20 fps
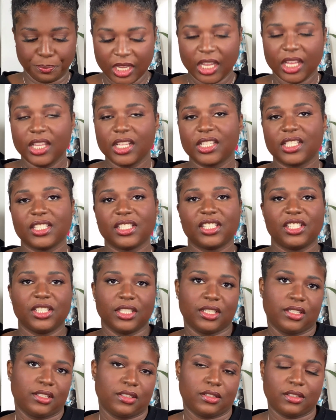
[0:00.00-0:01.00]
And this is
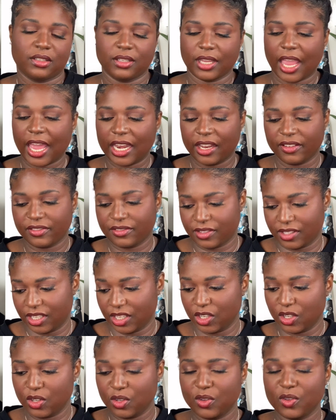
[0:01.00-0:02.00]
just kind of
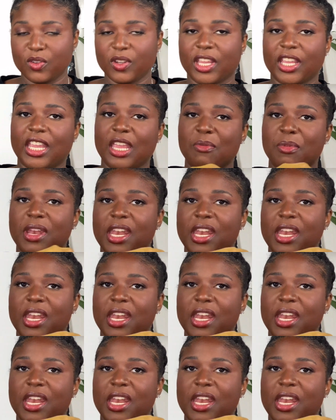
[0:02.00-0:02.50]
to keep it